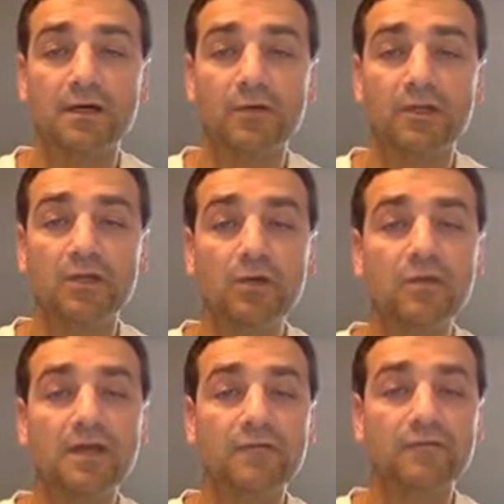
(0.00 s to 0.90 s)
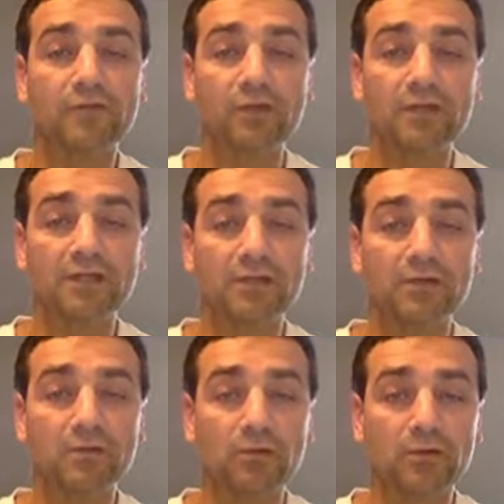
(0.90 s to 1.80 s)
know that flowing
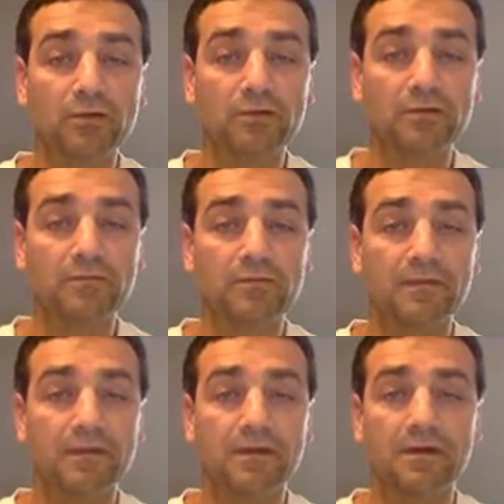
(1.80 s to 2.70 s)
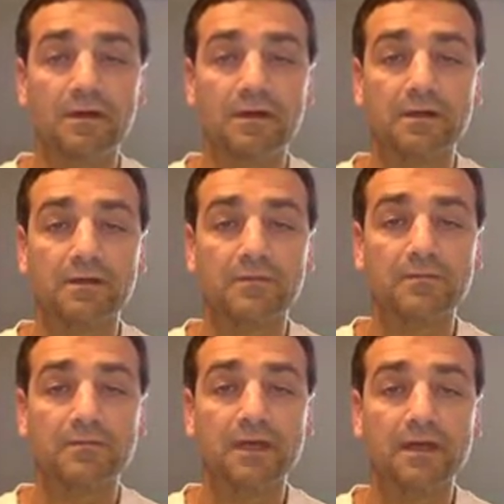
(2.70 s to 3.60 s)
liquid water
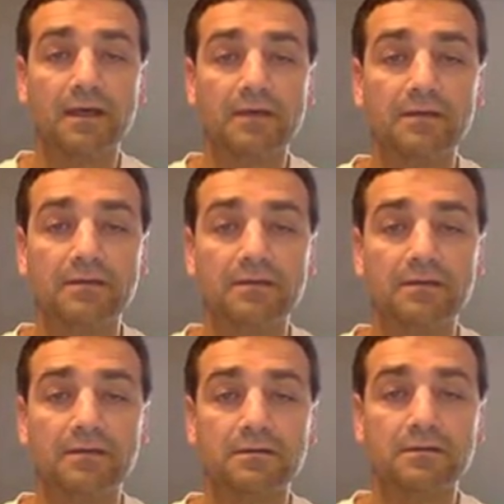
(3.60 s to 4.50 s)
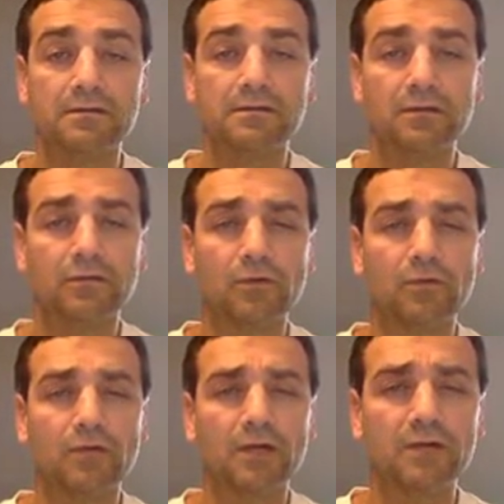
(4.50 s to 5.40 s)
and
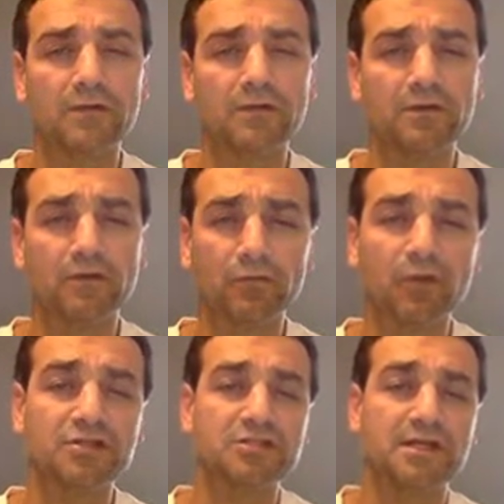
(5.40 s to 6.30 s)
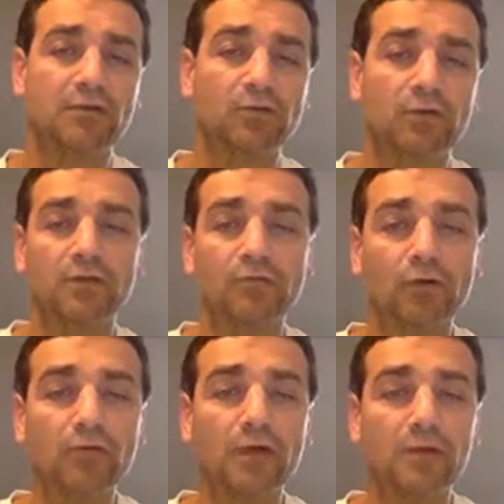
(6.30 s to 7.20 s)
eroded rock material,
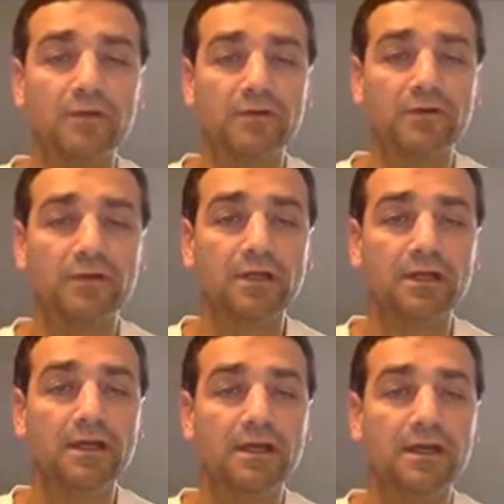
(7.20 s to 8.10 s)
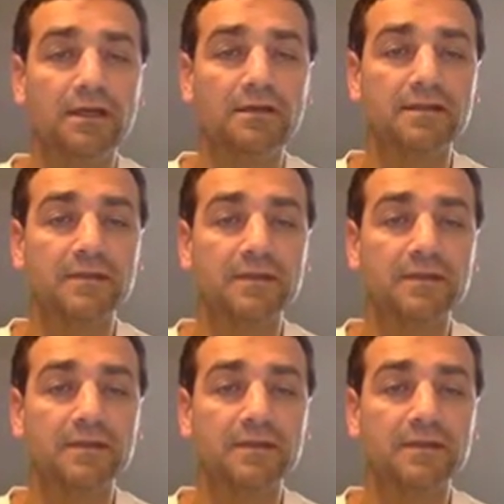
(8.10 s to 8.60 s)
eroded rock material and